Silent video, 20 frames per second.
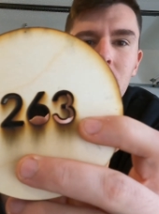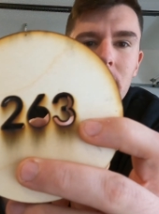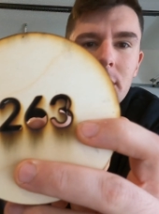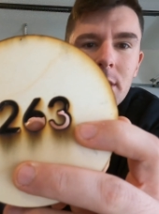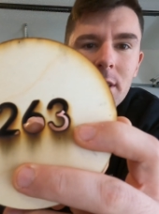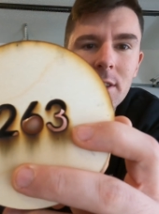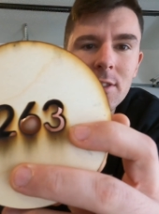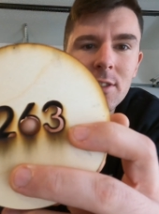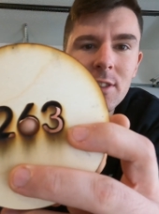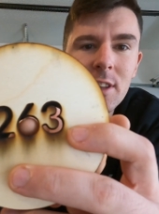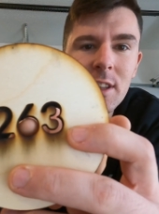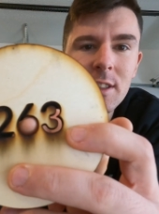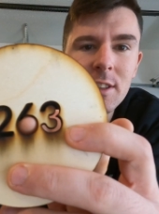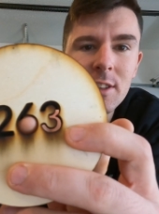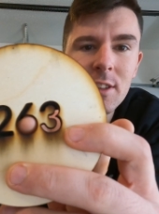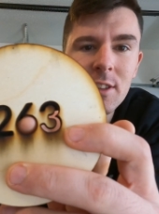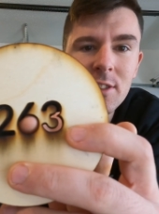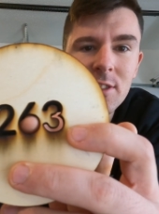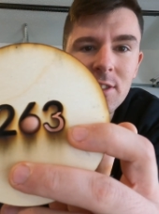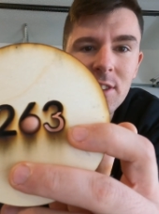you can see
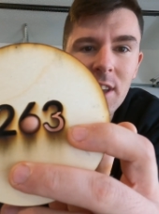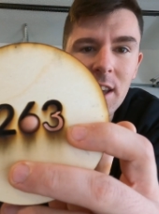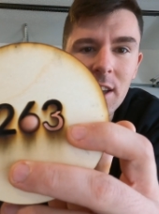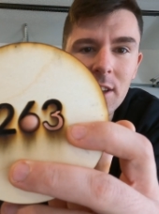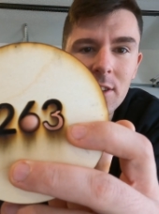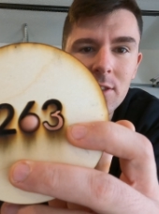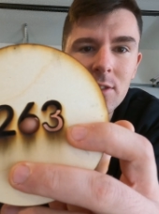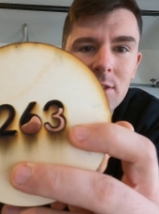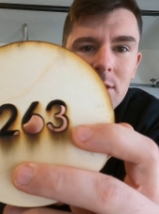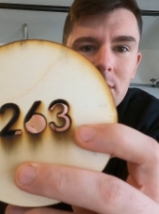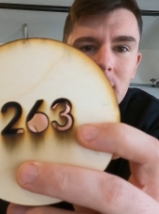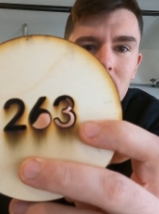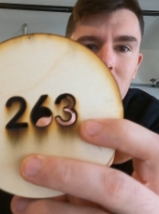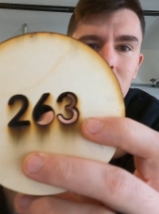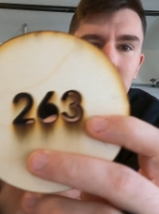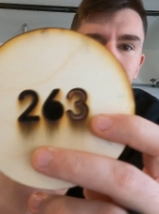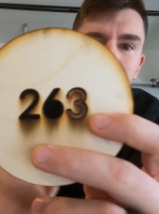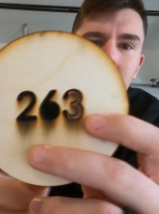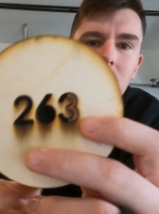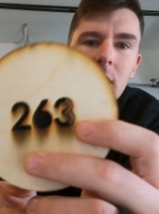that the 6
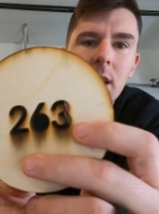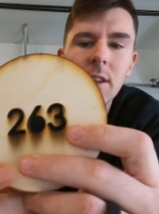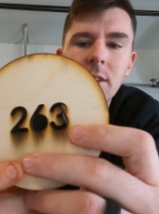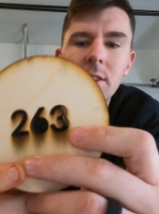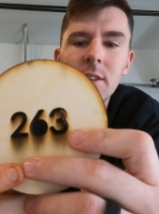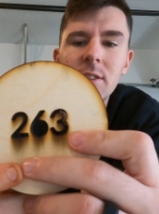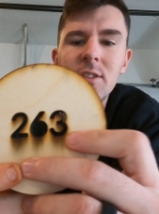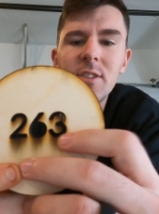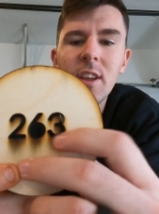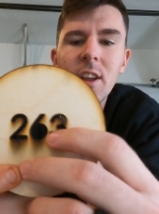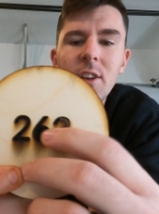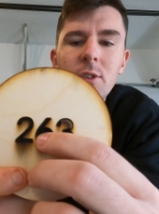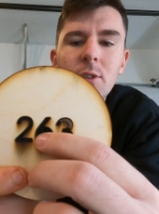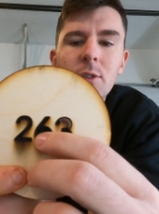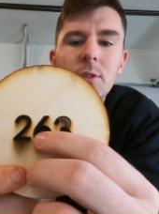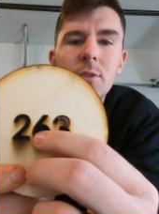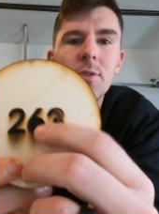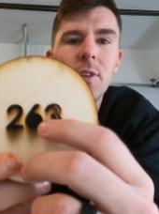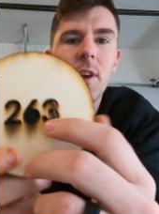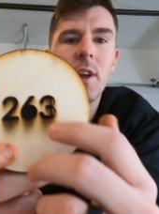the
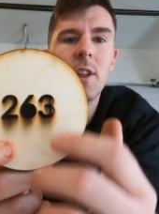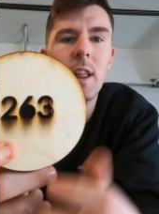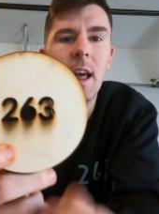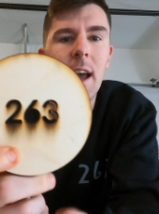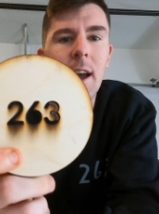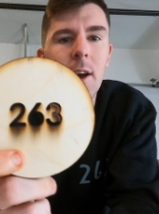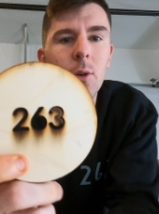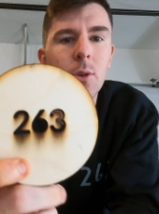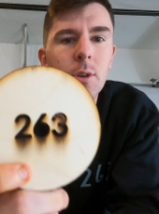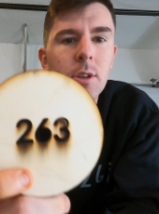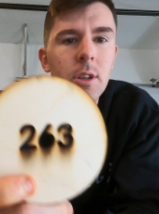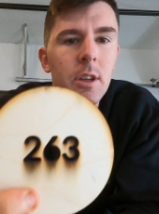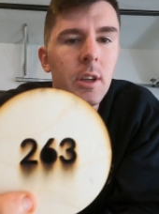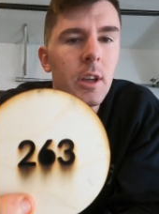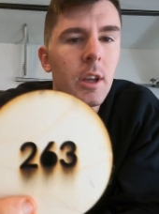center fell out.